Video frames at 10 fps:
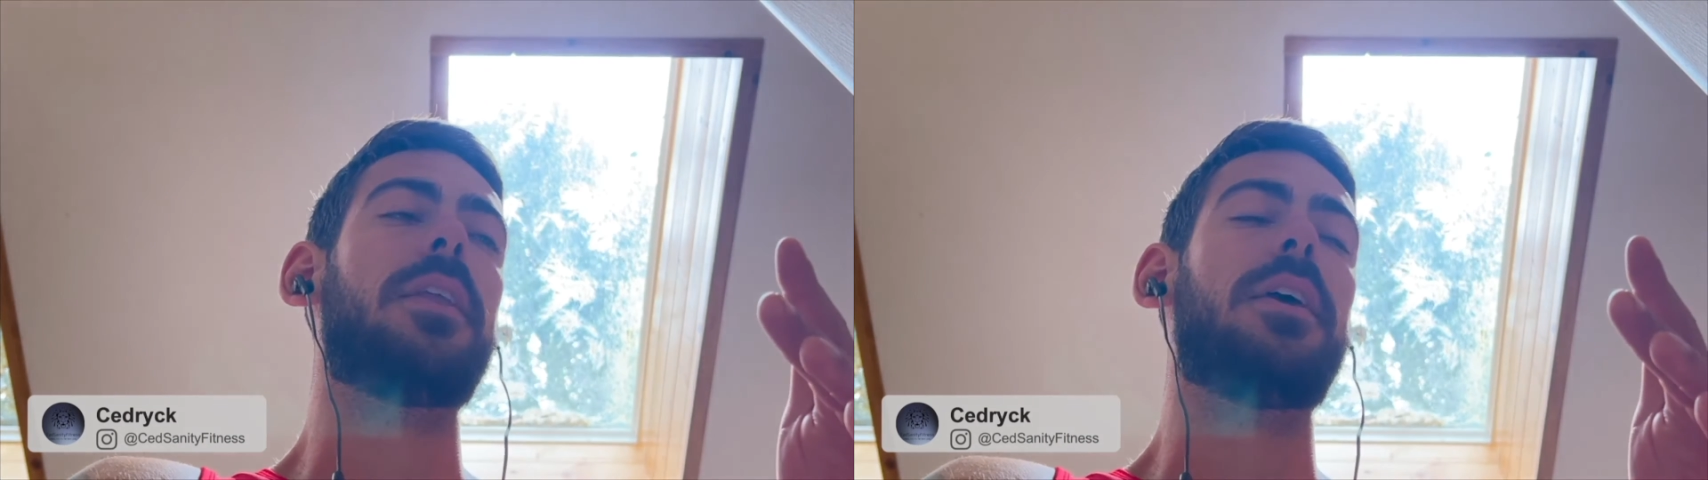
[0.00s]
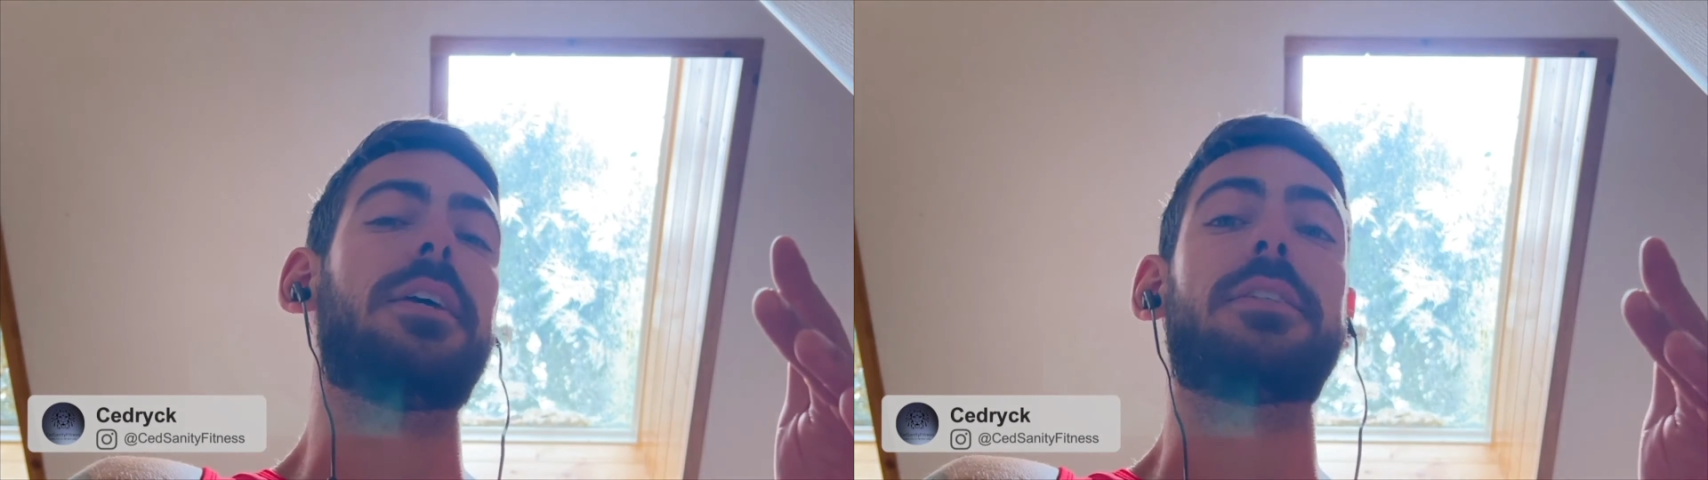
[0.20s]

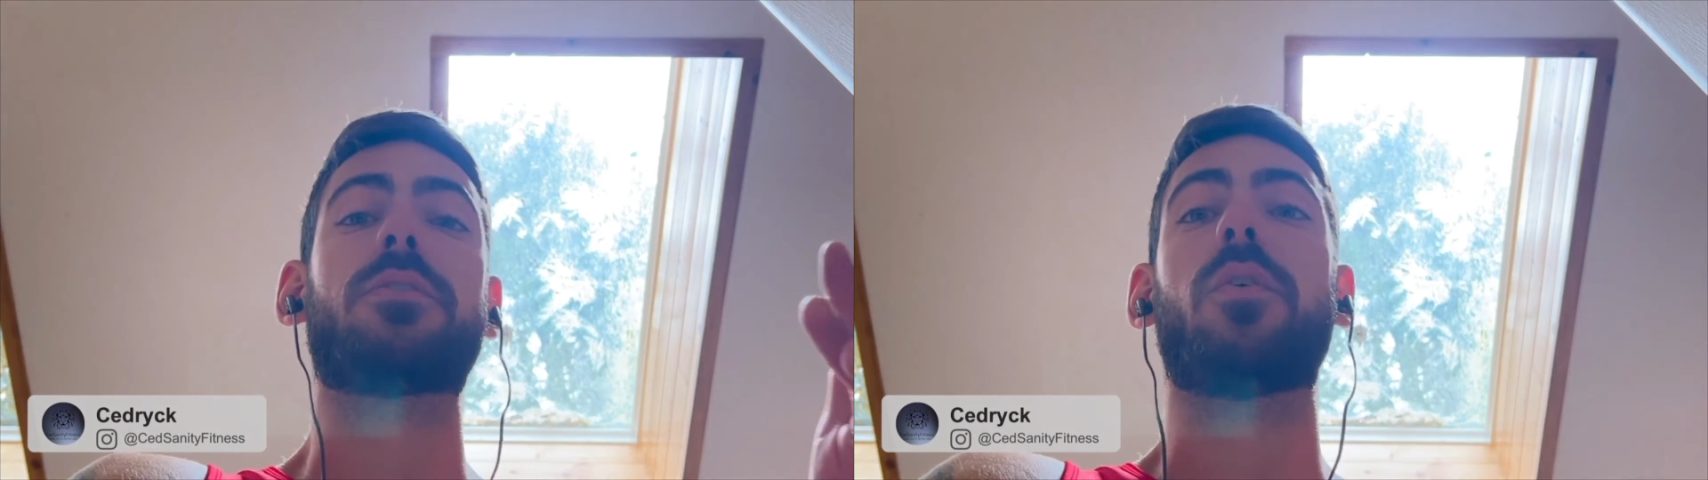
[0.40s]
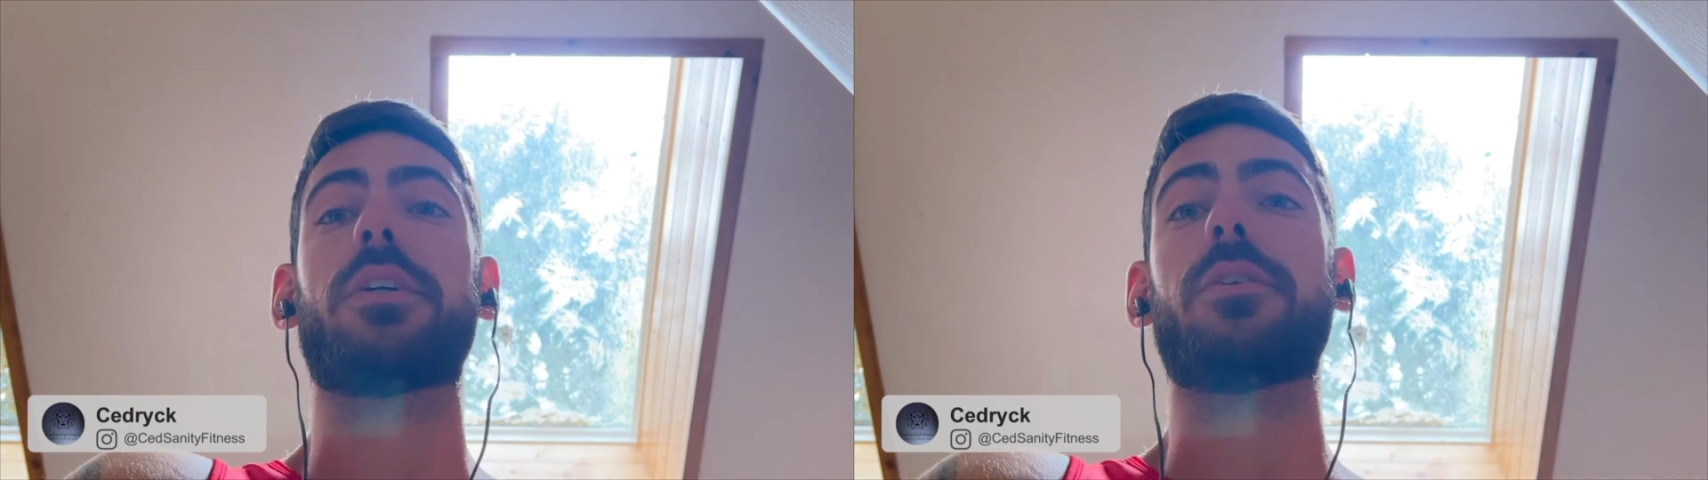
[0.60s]
Is
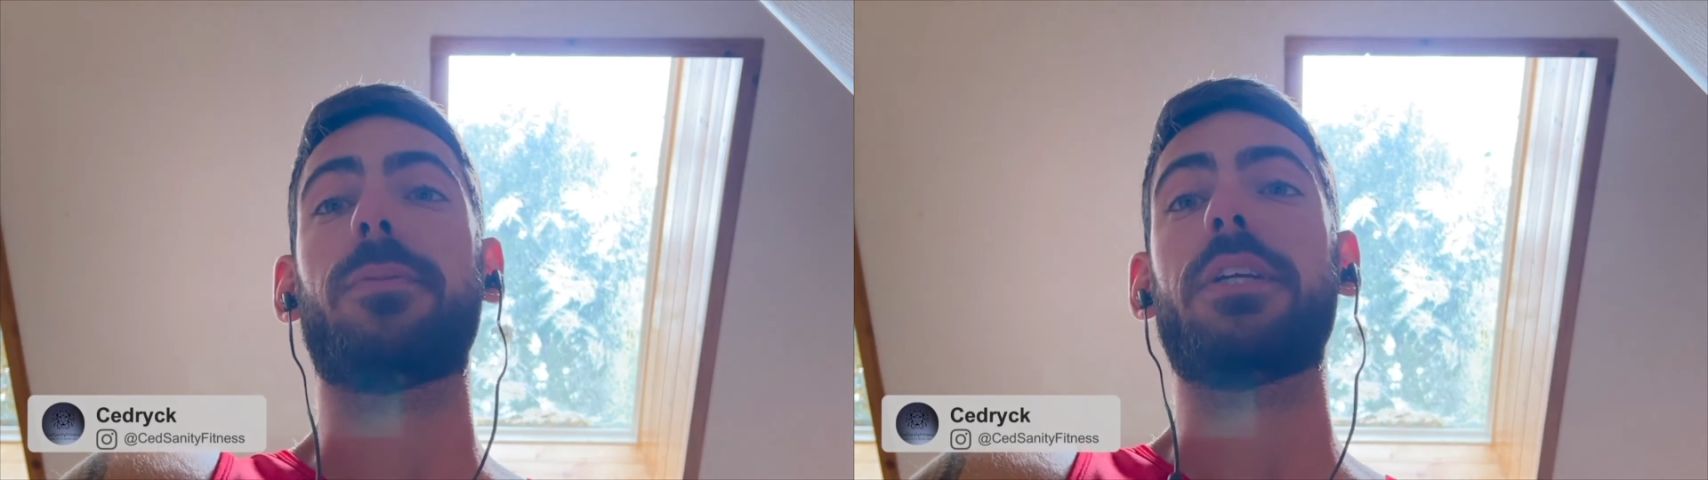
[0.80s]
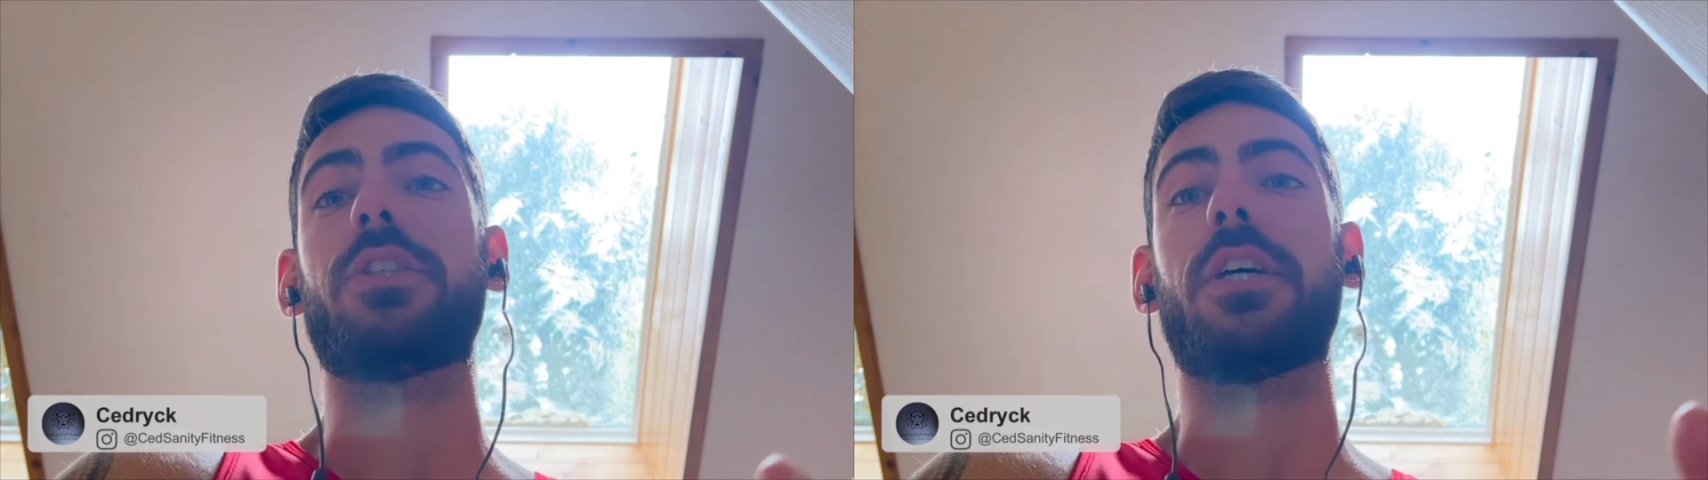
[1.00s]
going to
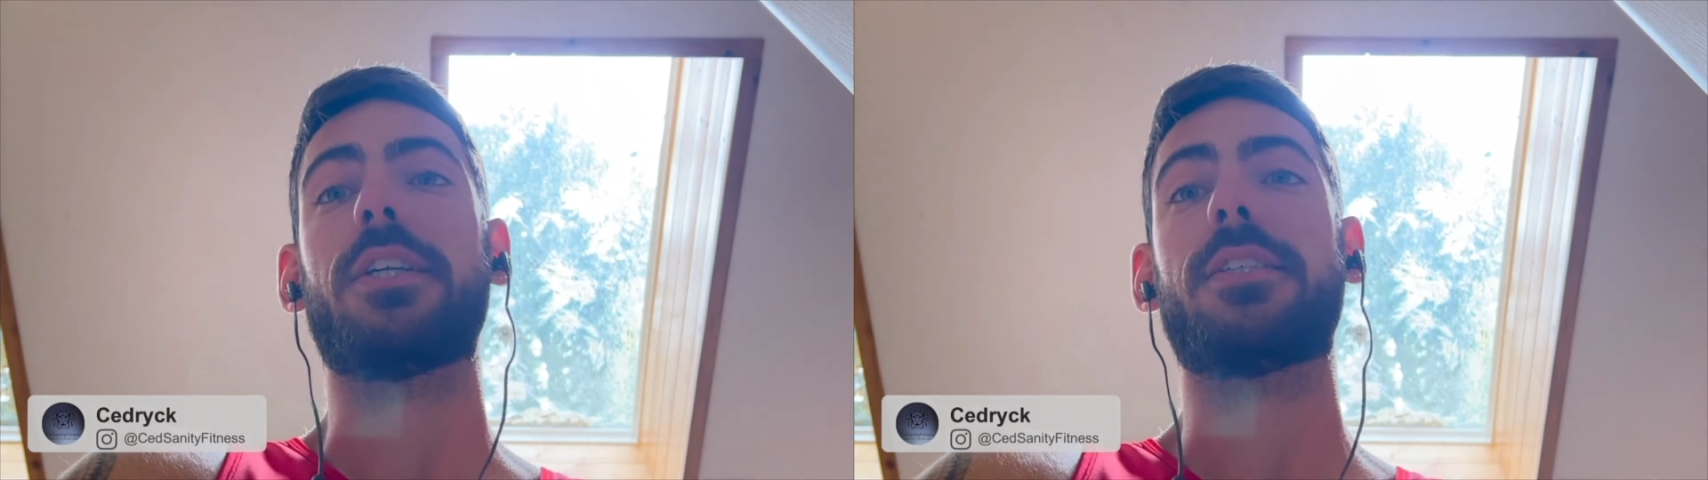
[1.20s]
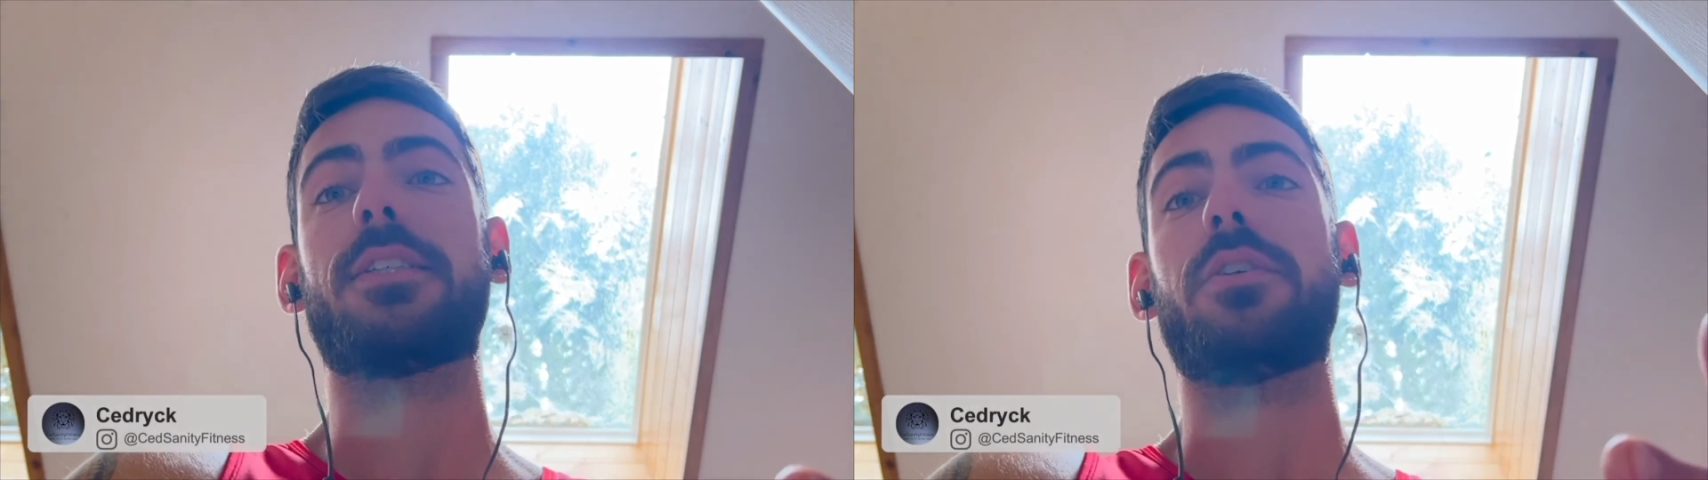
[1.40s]
be just